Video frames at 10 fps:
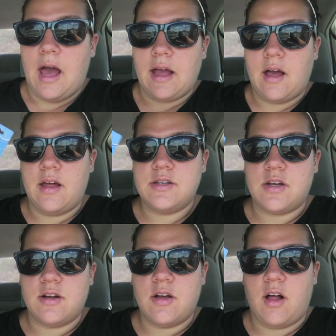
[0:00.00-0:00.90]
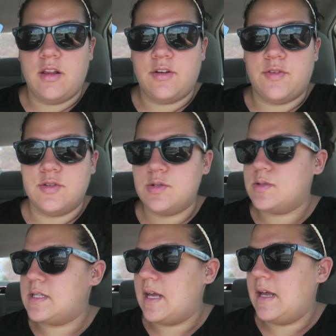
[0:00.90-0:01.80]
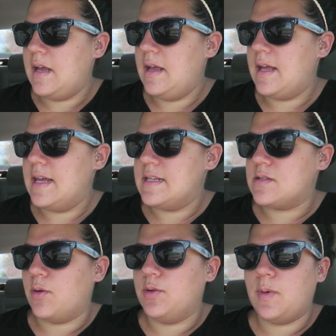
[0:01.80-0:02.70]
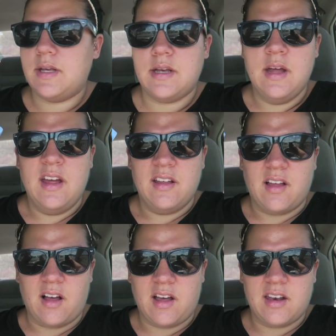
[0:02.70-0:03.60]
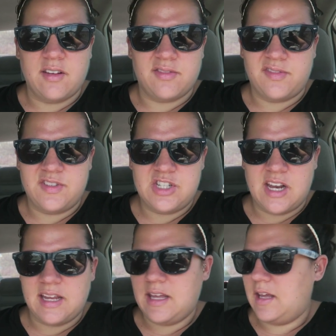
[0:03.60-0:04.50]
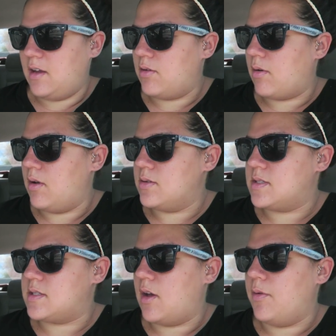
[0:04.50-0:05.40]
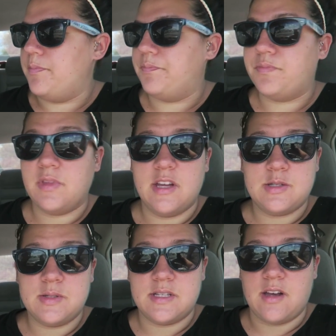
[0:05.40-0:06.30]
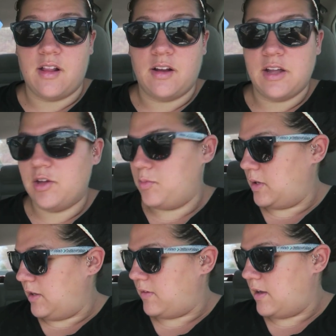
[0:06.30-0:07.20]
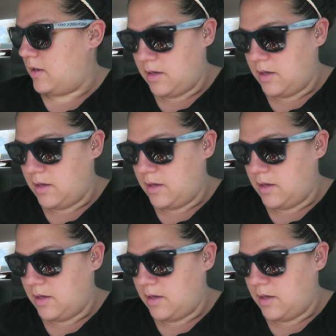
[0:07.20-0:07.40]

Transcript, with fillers: I got a dog collar for Dulce. His old one got kind of janky and gross, so this is a dollar, I couldn't believe it.